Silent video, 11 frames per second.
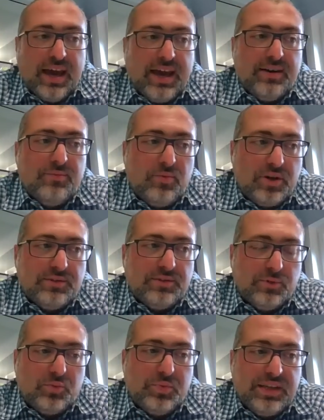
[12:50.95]
and what
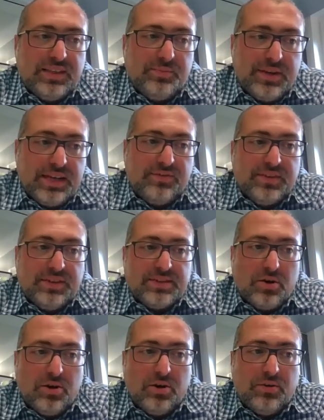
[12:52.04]
would be the benefits
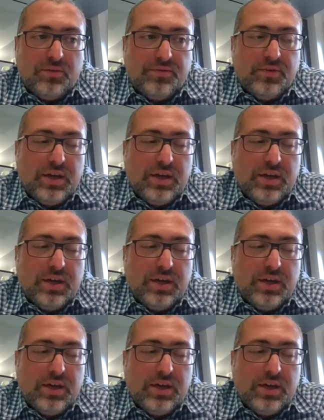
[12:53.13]
of